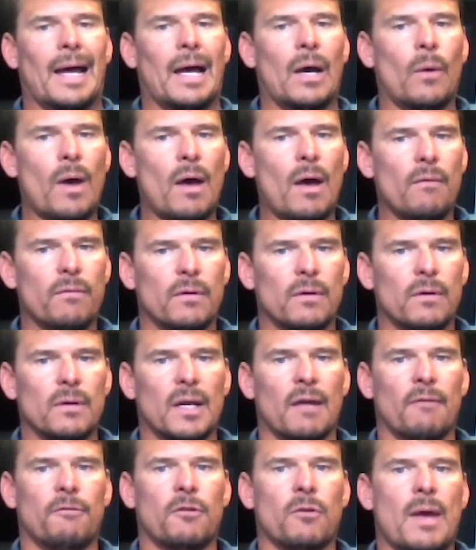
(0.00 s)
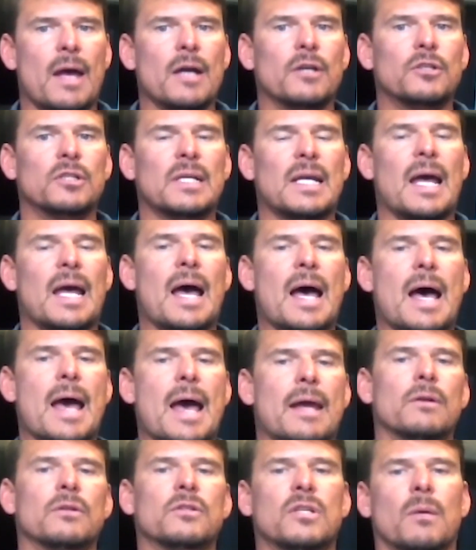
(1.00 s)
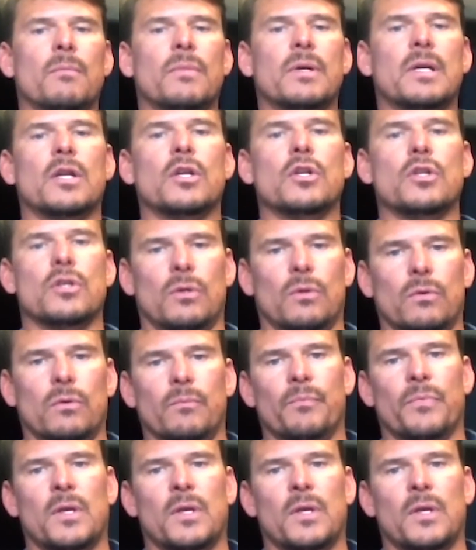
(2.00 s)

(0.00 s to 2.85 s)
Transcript: However, if you actually hired somebody new,